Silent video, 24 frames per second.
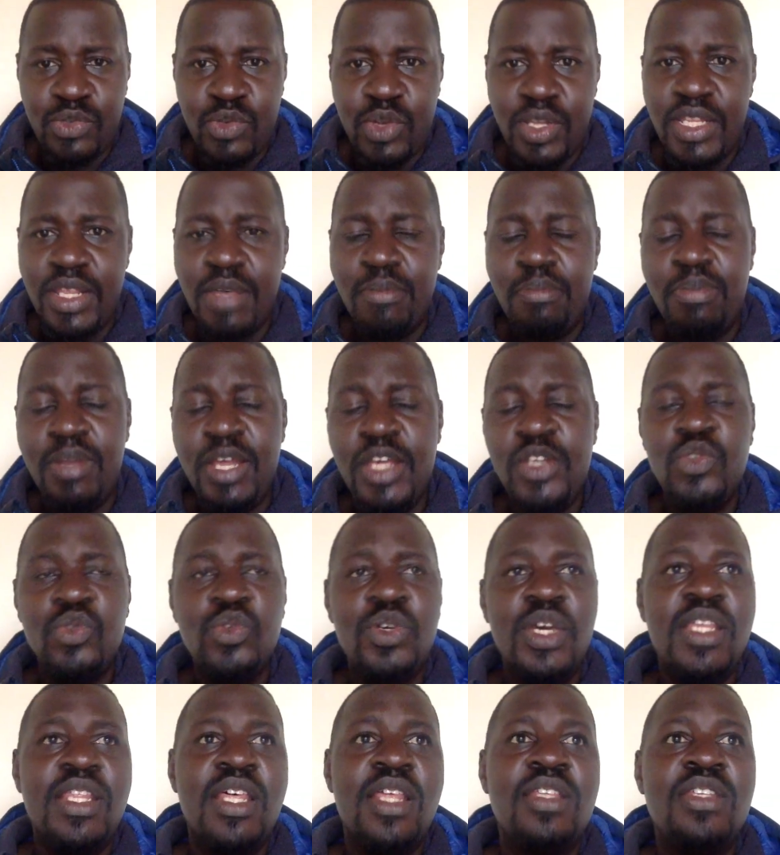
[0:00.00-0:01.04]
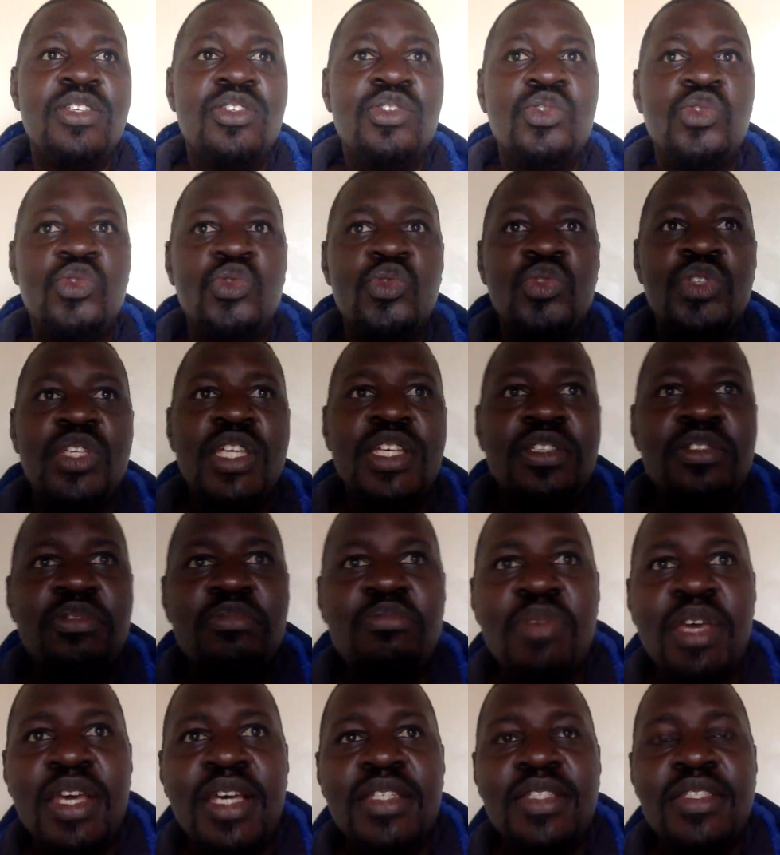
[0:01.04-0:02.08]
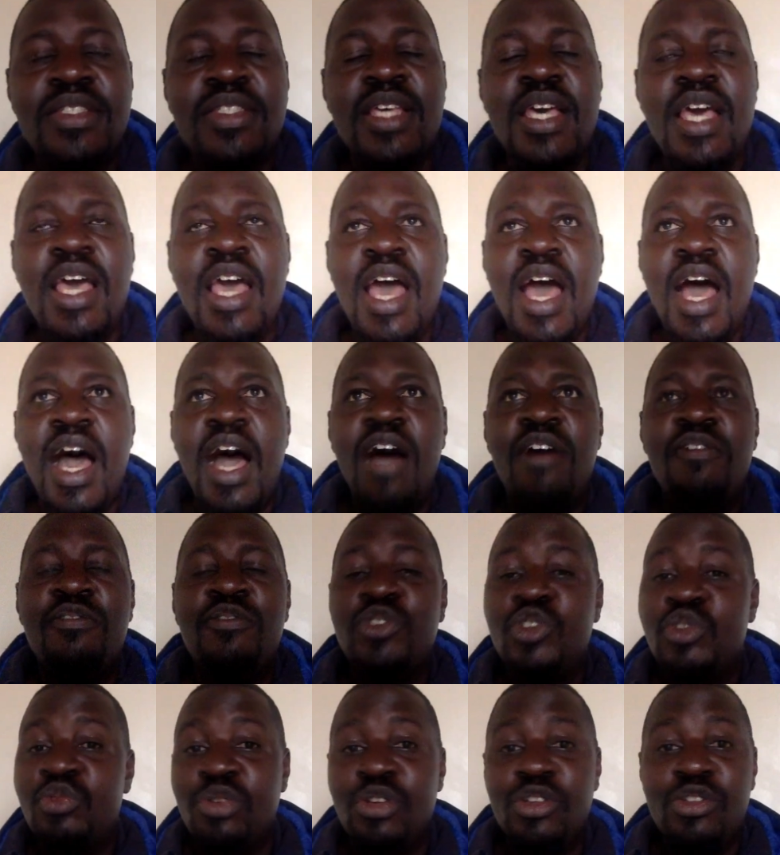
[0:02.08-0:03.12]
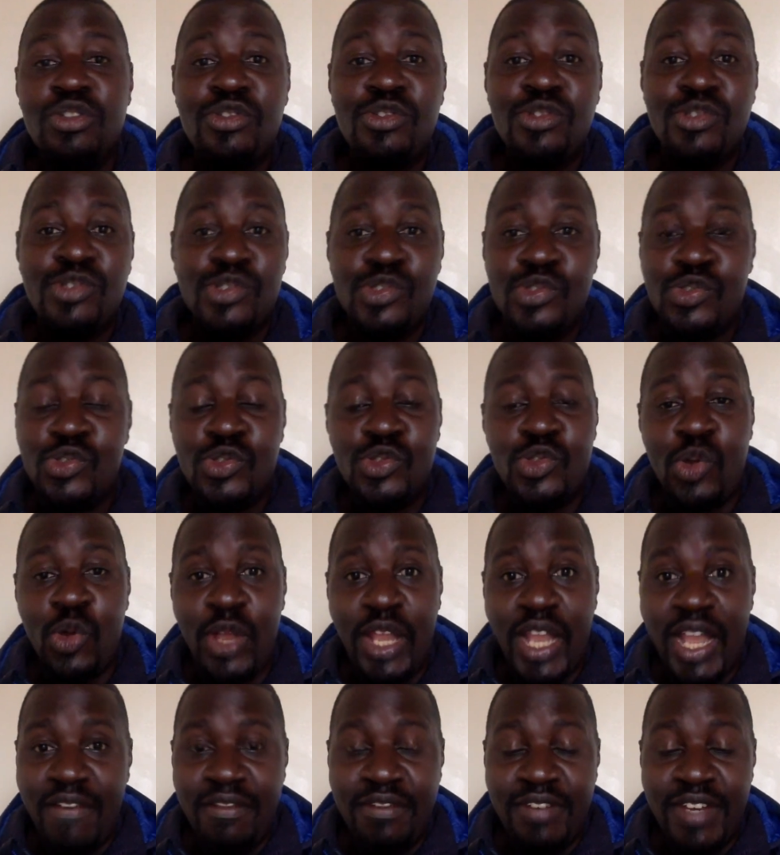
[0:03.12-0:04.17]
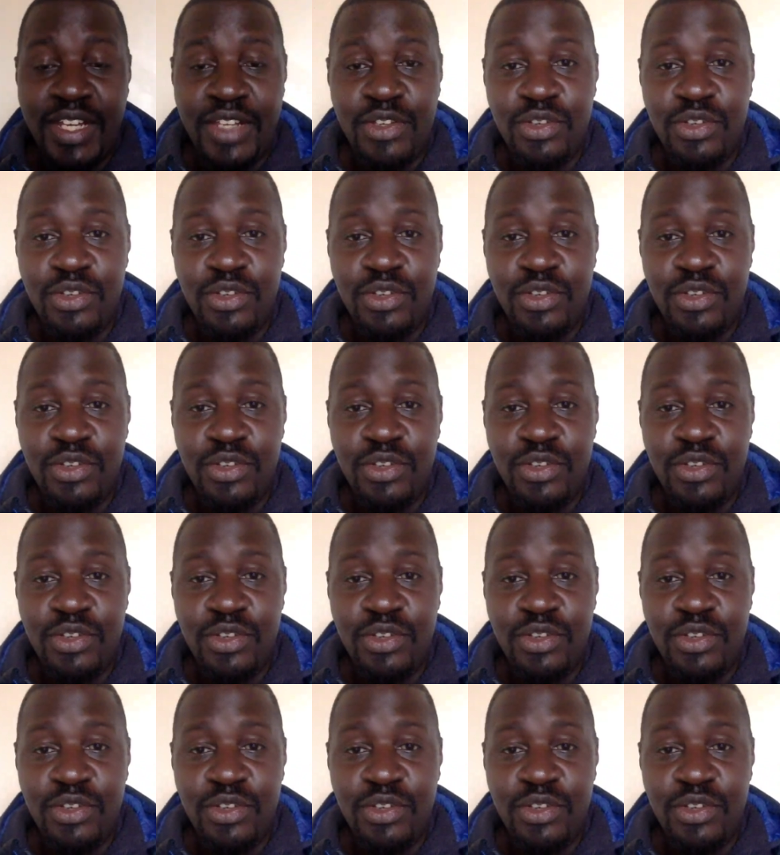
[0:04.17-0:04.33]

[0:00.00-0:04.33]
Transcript: When they play together, these two just makes football so lovely.